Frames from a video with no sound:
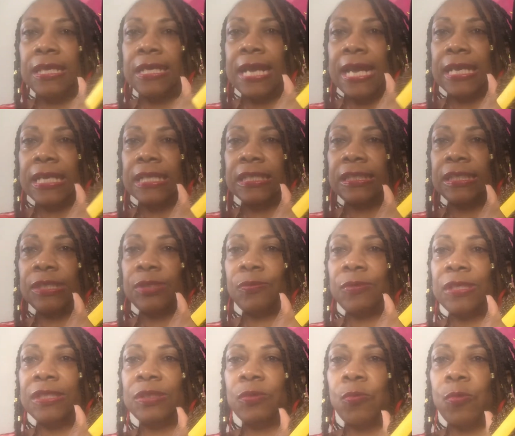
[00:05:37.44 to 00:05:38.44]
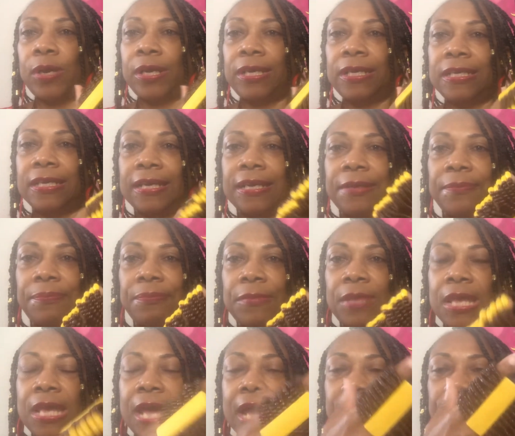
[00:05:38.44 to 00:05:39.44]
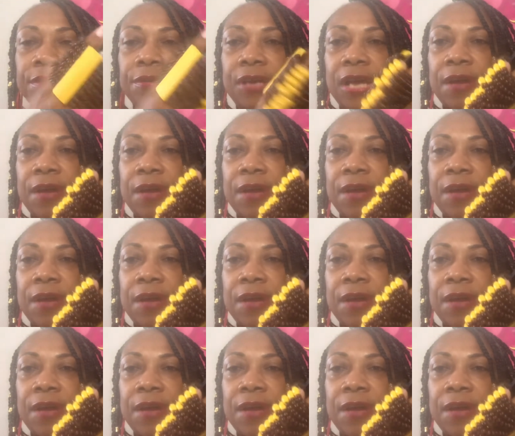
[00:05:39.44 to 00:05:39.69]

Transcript: necklace, this one is a one and done. I do